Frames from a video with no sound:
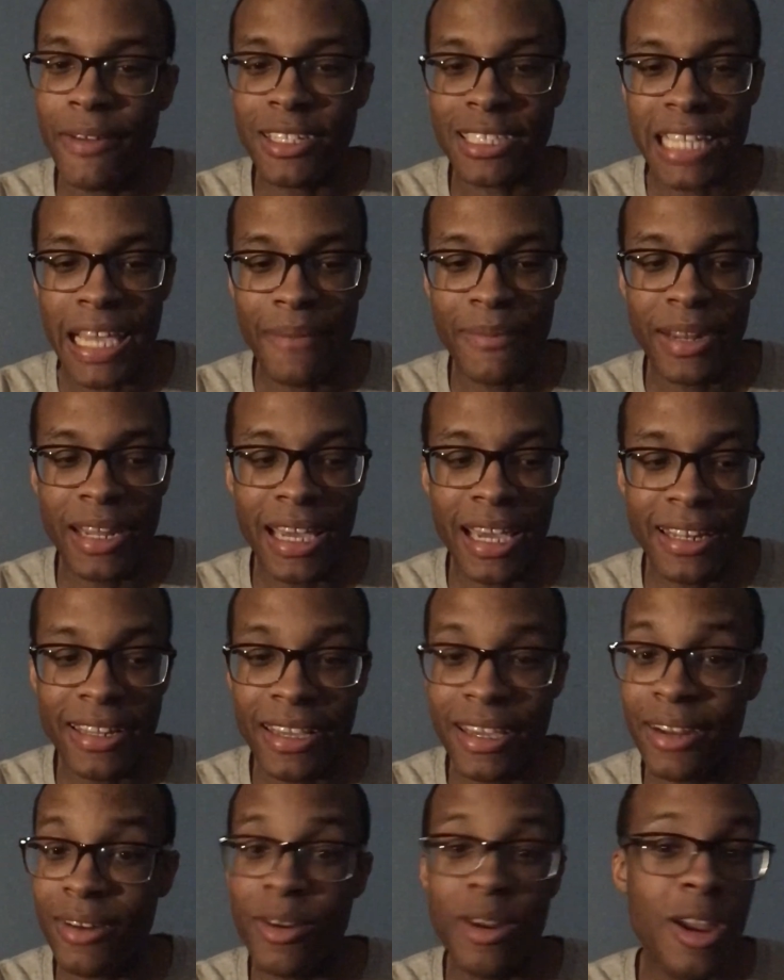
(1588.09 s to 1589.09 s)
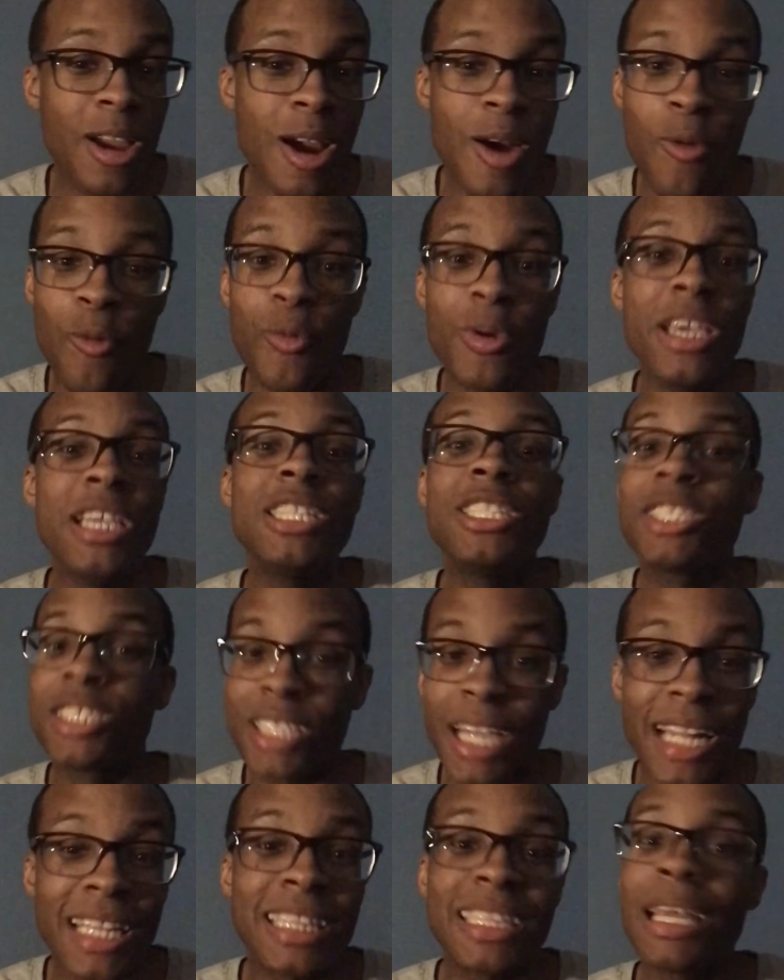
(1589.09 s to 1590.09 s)
This can't be. And then we
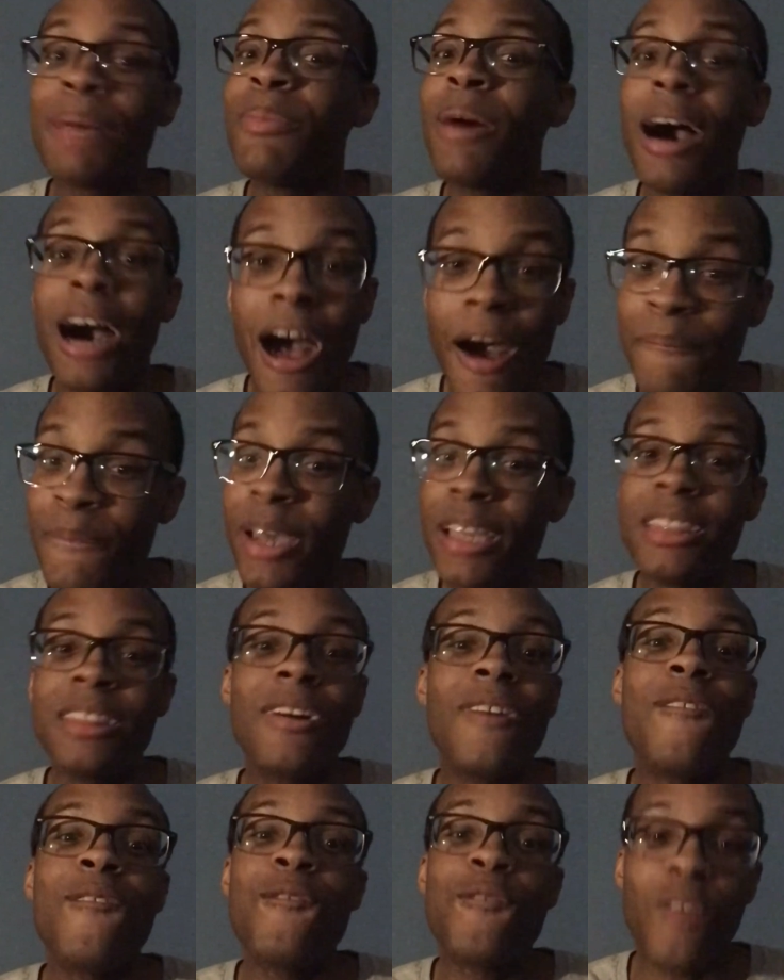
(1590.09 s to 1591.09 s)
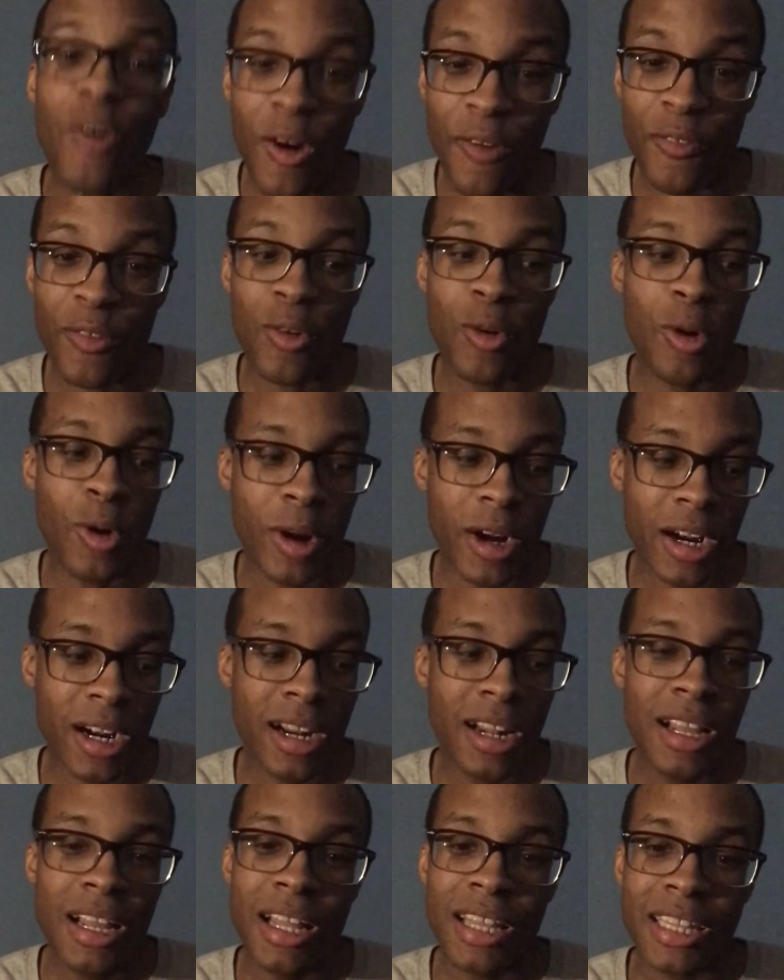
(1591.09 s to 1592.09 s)
shut them up in the fourth quarter.
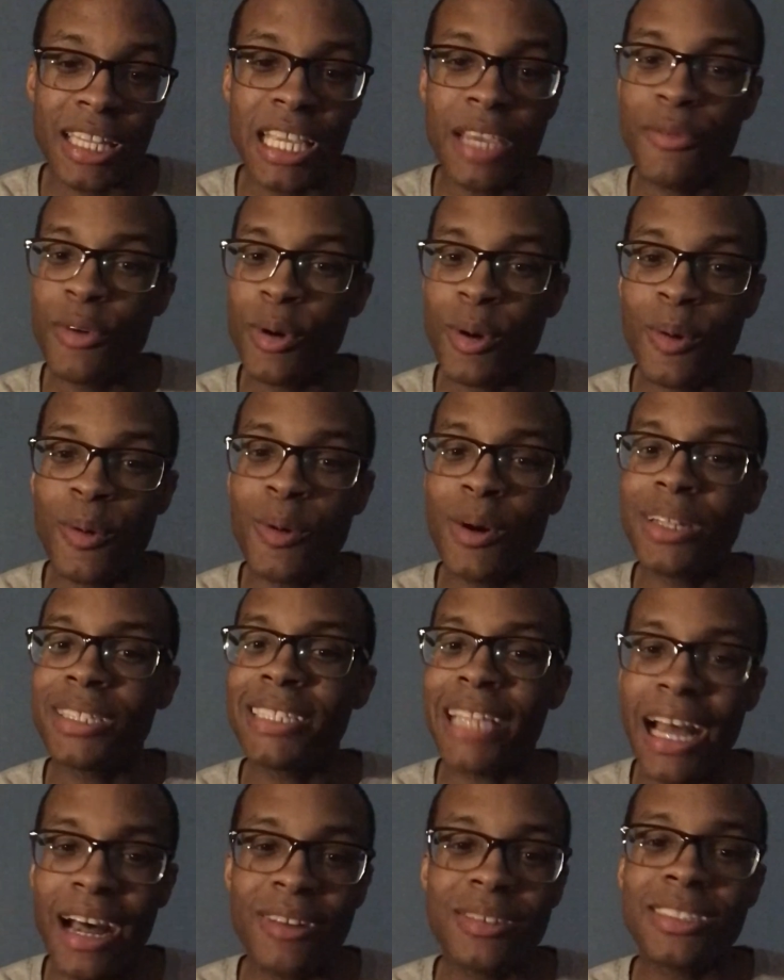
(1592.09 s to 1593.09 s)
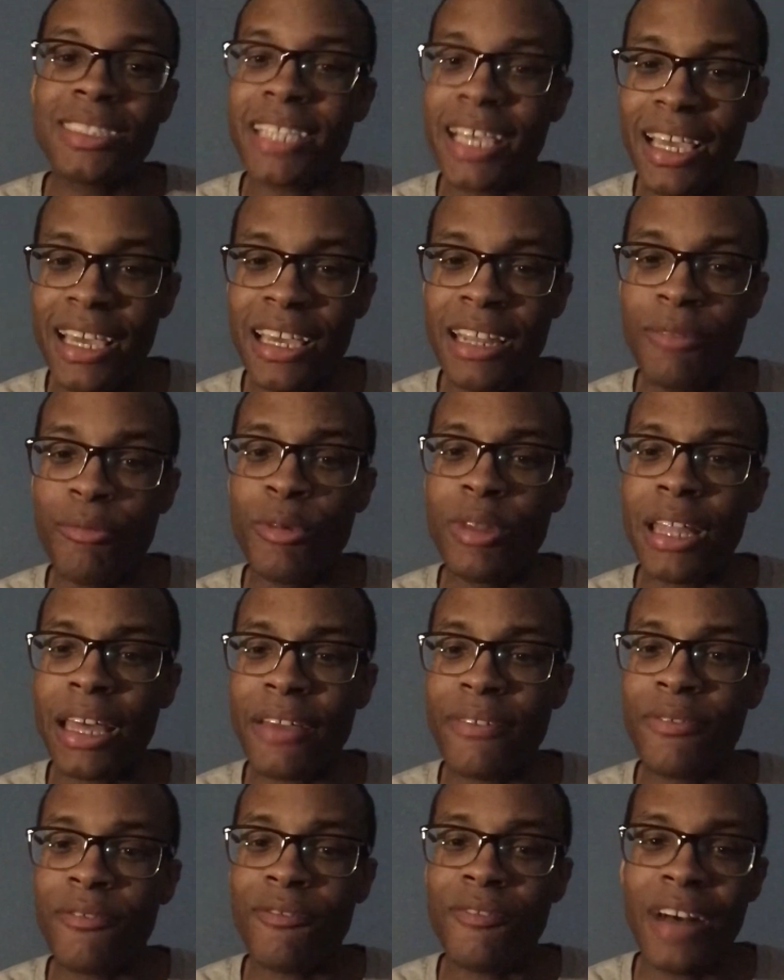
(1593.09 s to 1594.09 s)
I think we were down 10 with like
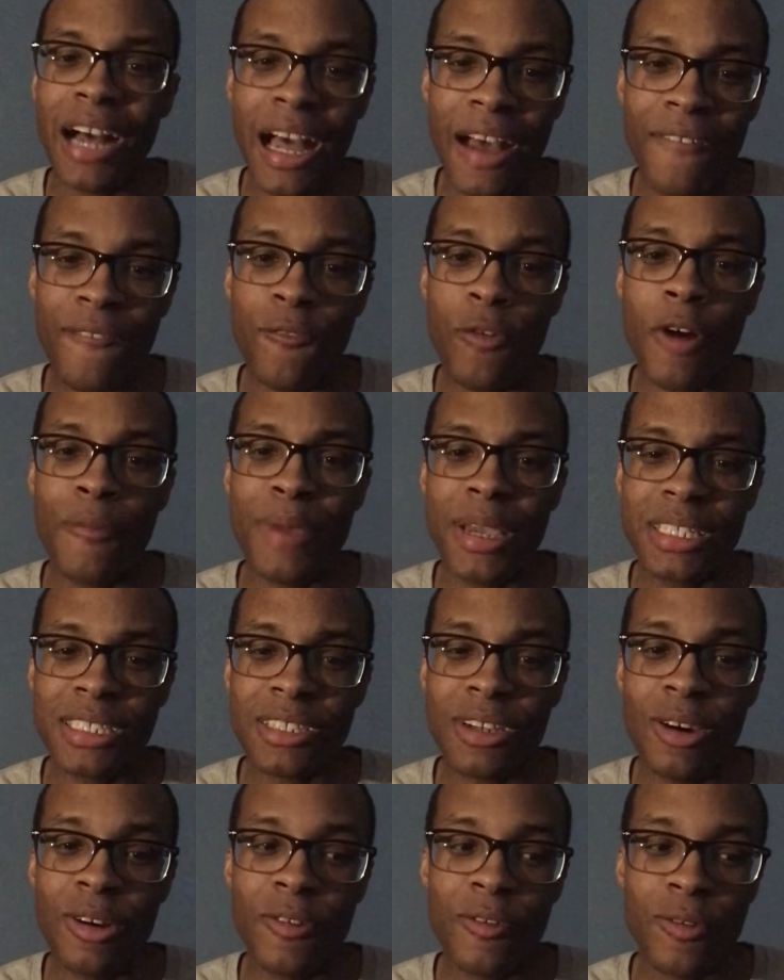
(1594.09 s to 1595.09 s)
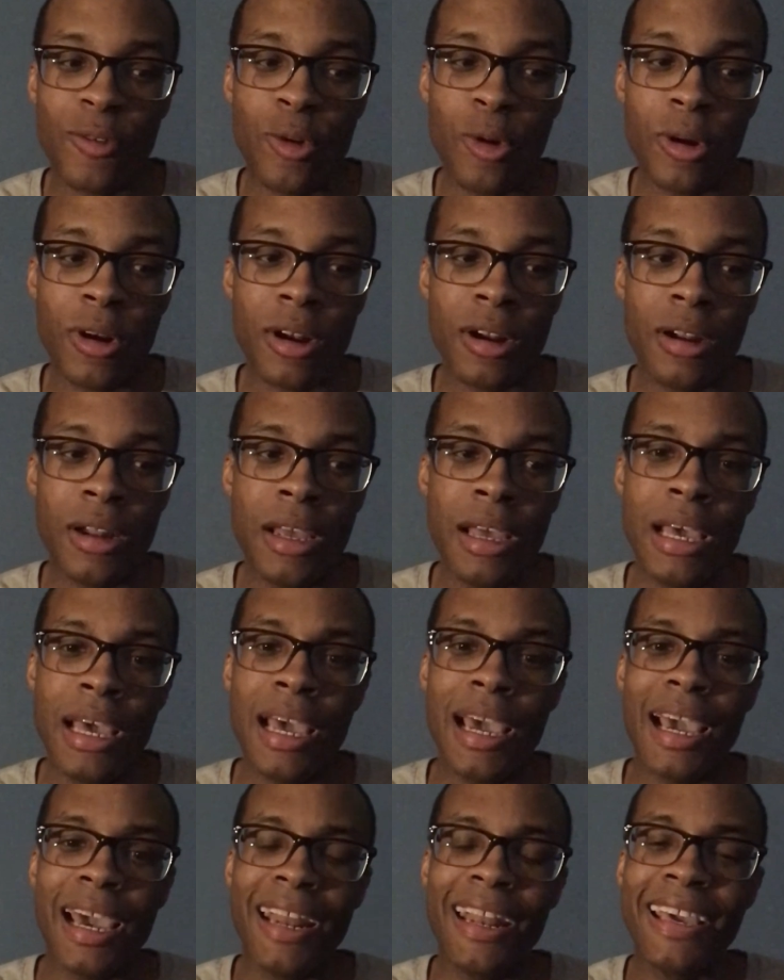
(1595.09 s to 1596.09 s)
4 minutes to go in the quarter,
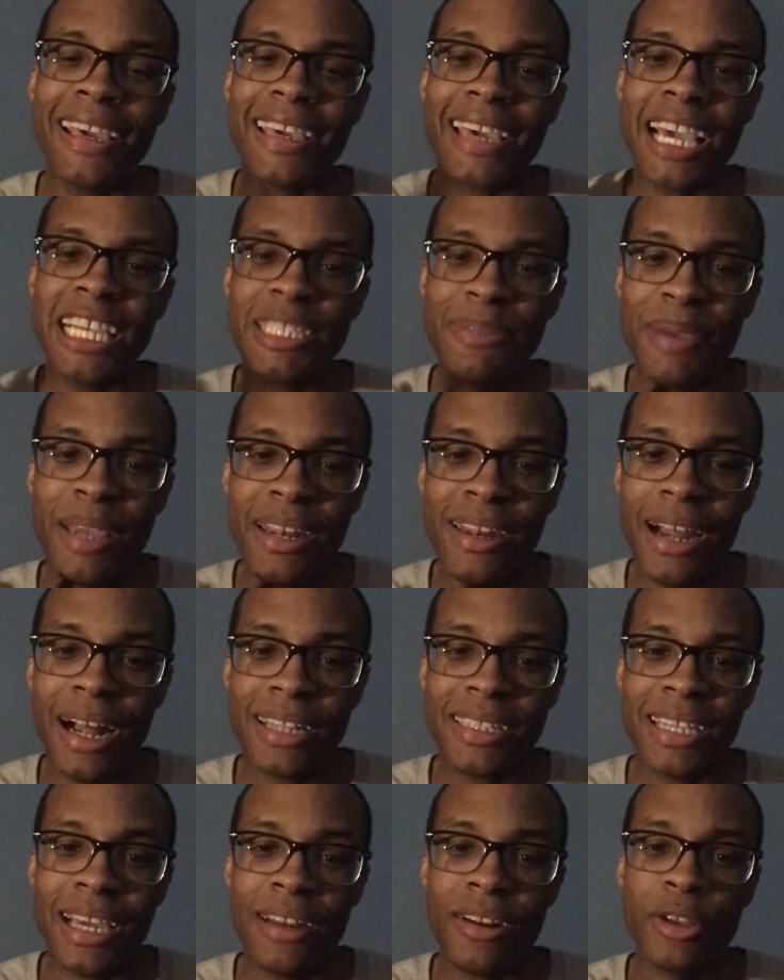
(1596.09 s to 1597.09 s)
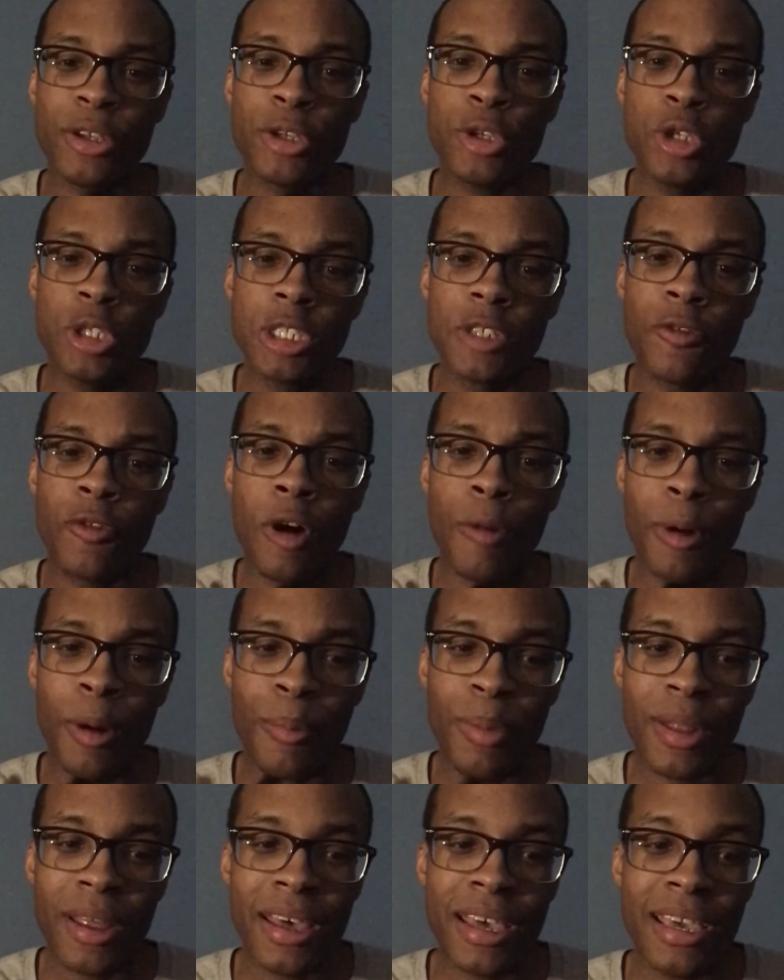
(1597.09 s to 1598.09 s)
and then KCP knocked down a huge 4-point
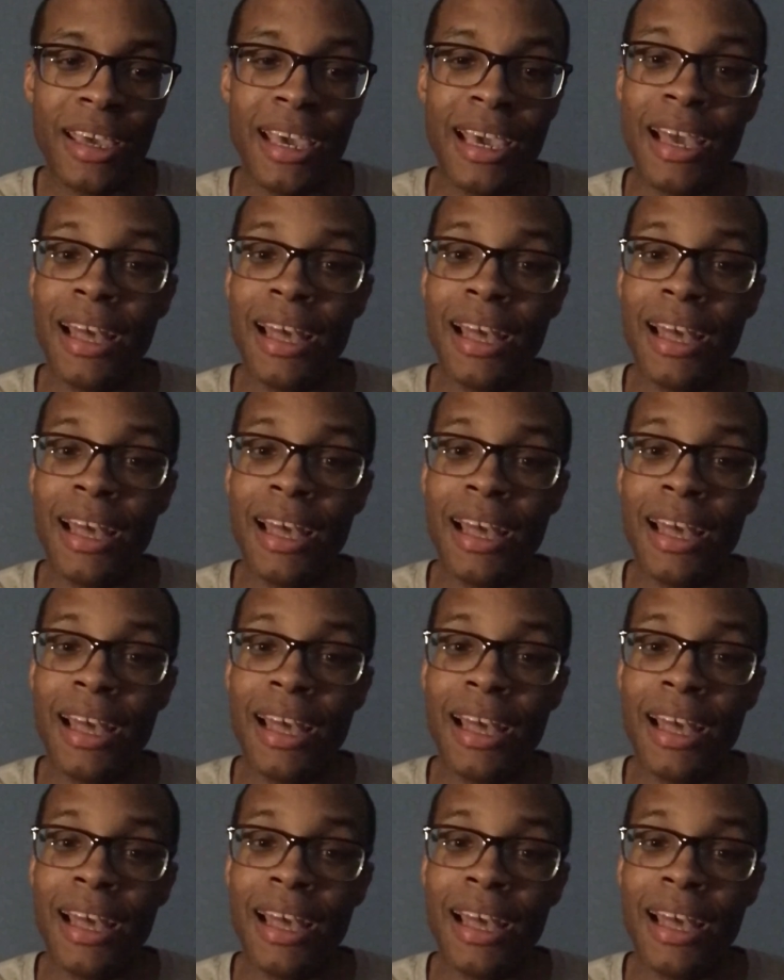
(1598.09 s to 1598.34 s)
play.